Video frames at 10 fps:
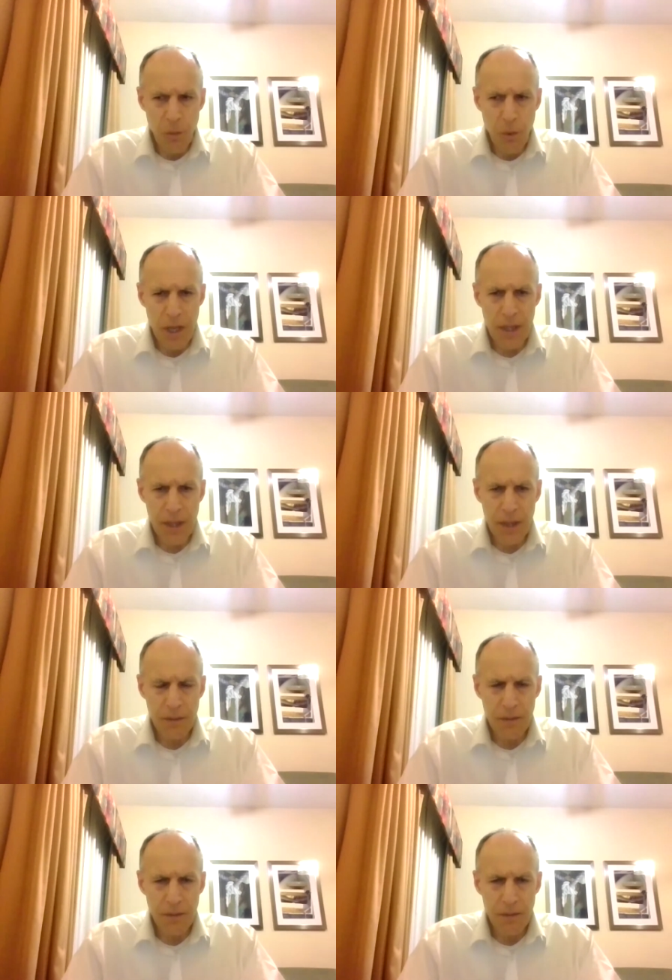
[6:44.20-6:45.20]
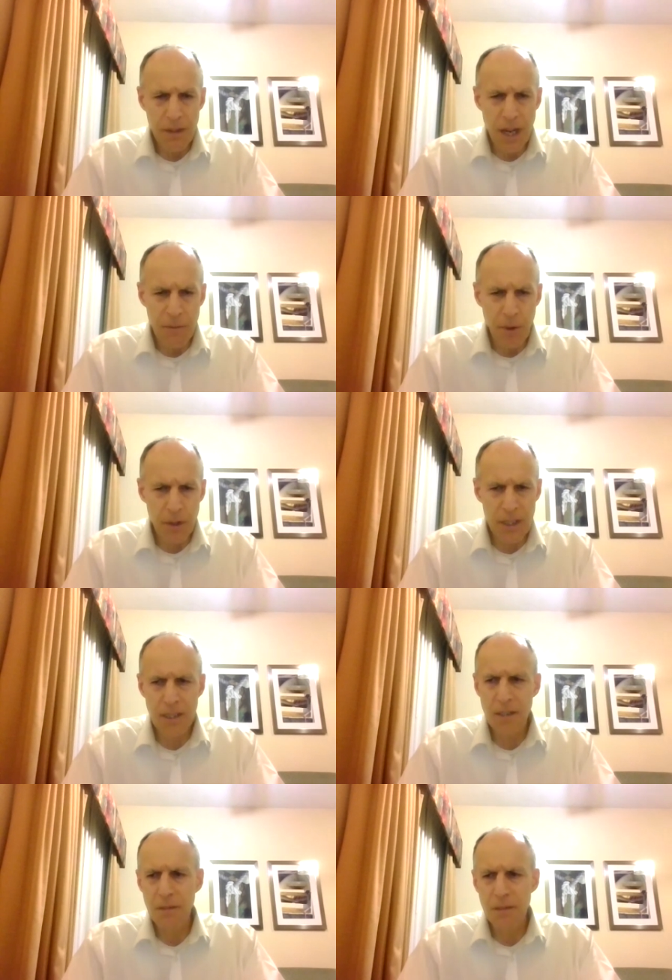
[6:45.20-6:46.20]
with
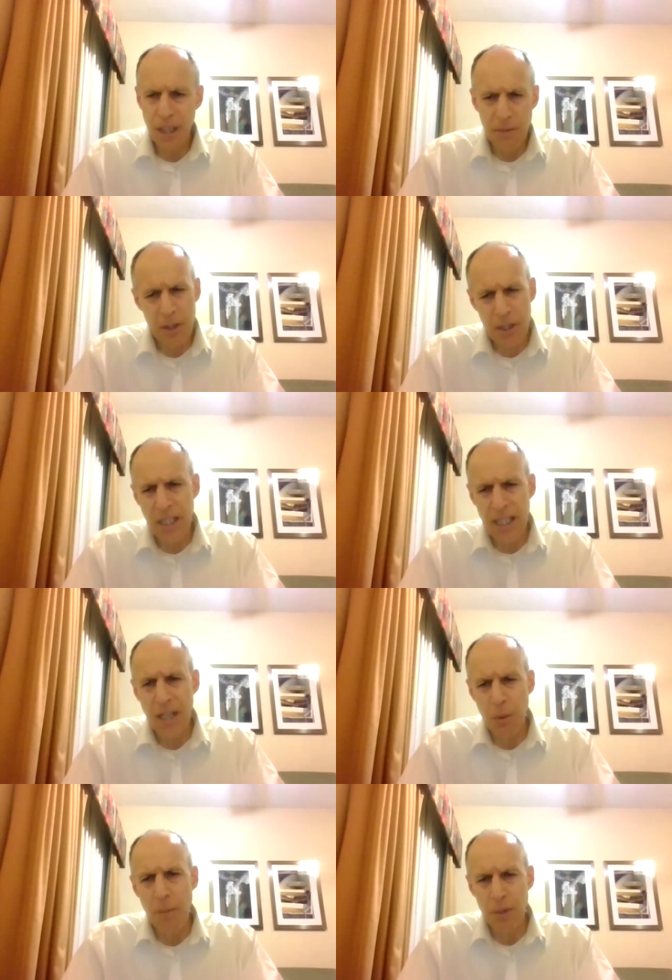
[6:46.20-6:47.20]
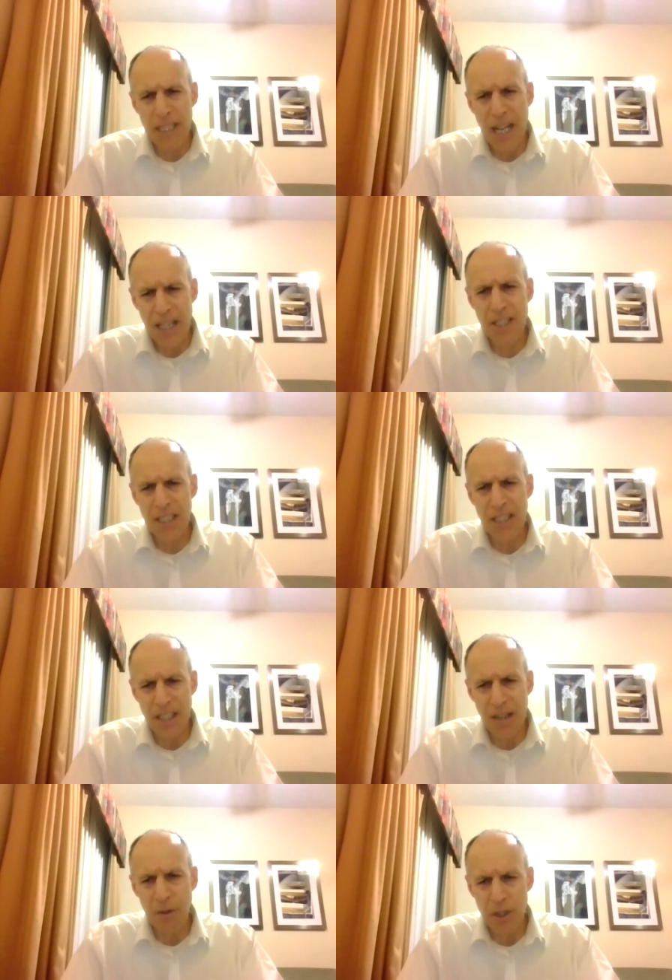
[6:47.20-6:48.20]
diverse diversity that represents
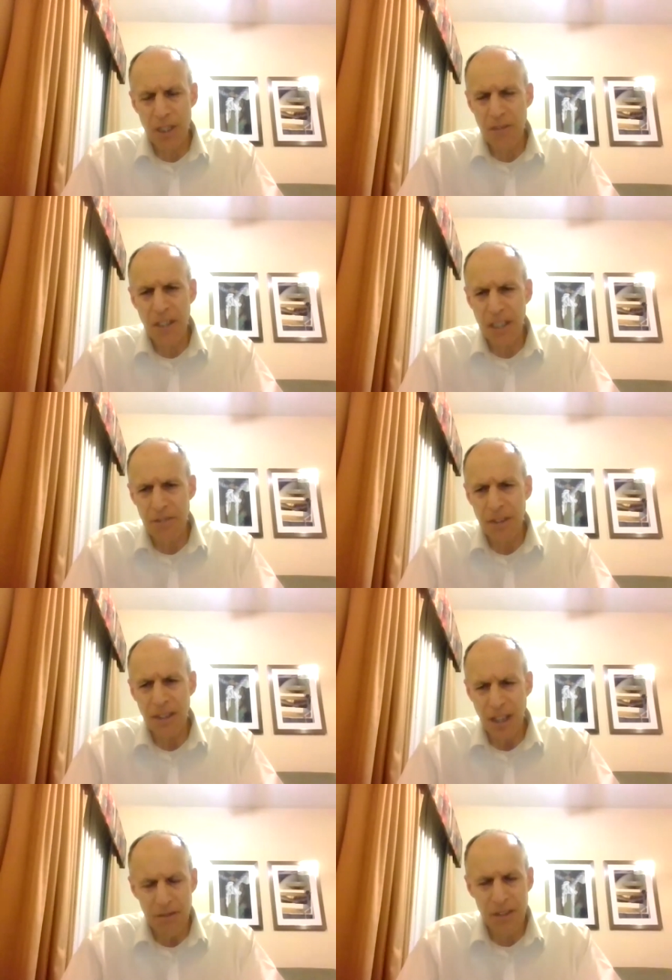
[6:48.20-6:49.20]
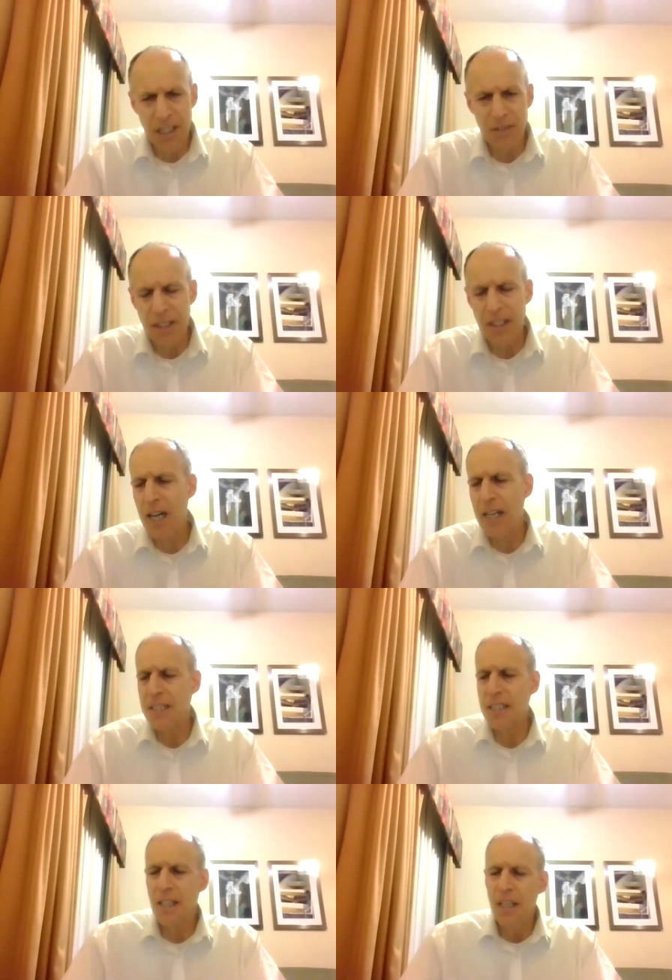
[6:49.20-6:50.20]
the diversity of the Cleveland of Cleveland
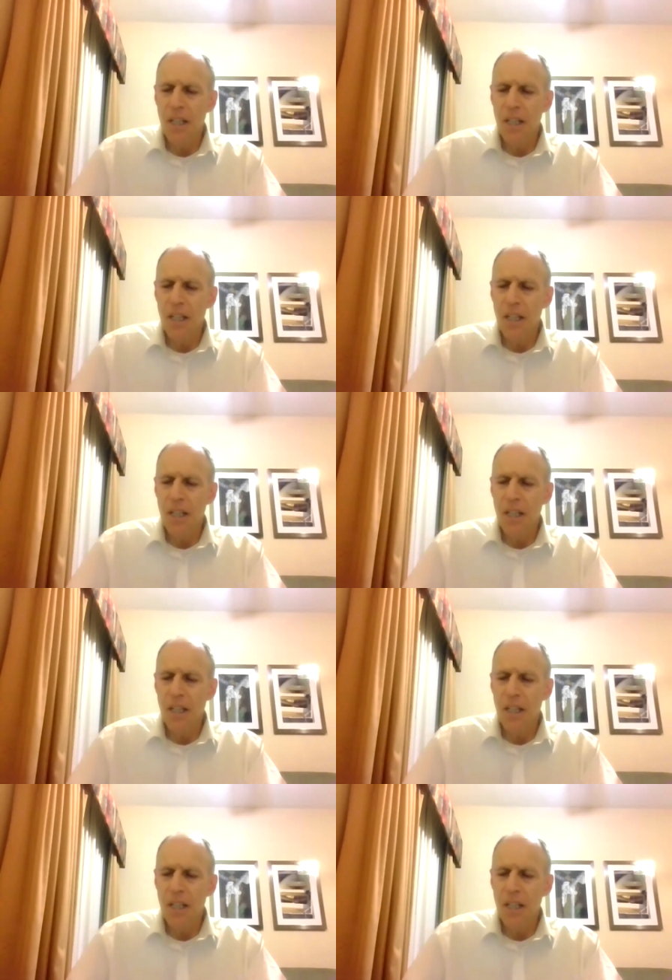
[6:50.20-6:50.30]
Heights.